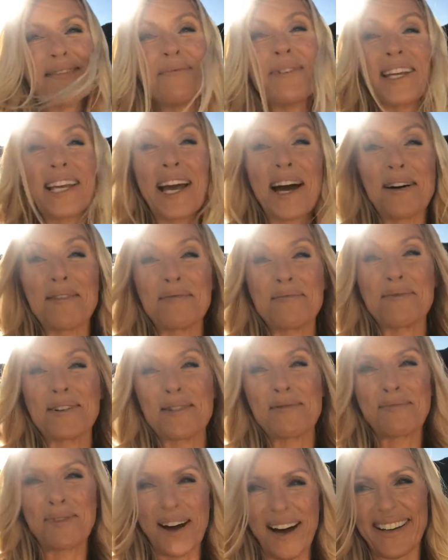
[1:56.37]
become
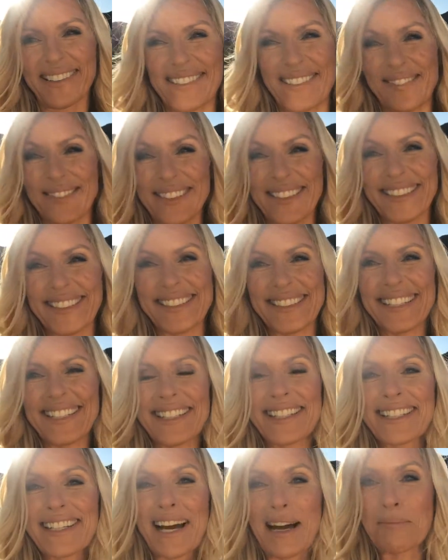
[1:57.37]
possible.
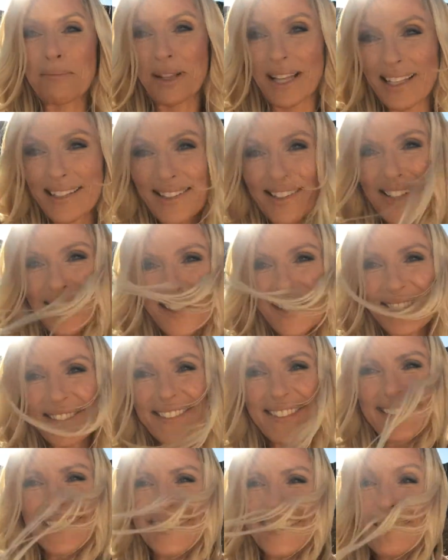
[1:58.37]
God bless you.
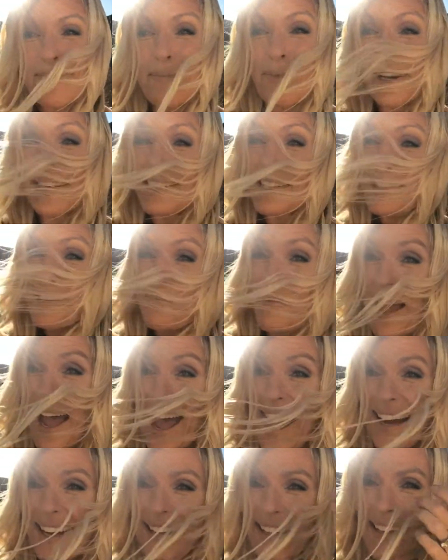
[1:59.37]
Brenda's
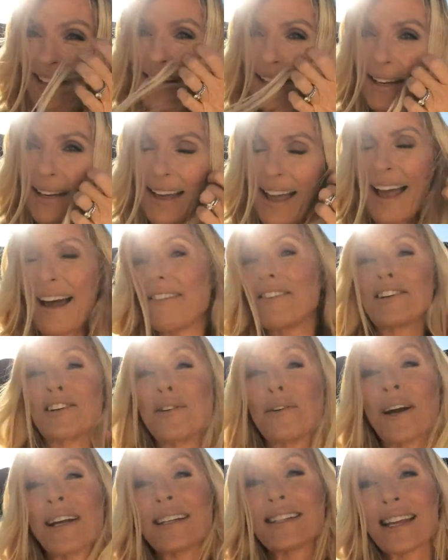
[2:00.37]
back. Have a
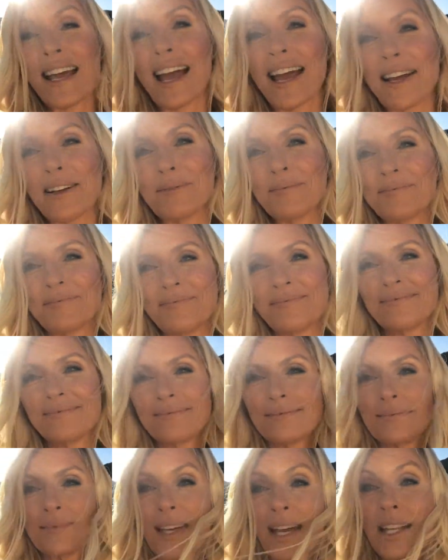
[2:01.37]
great day,
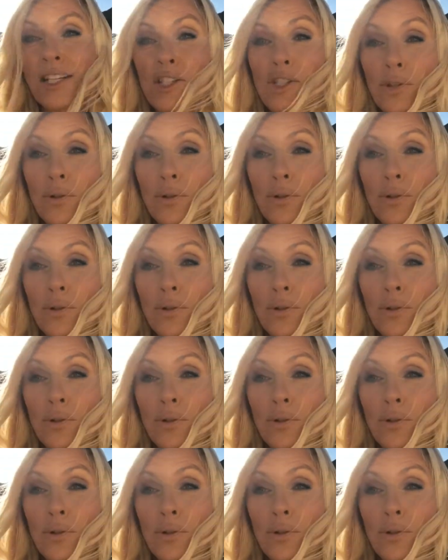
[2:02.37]
and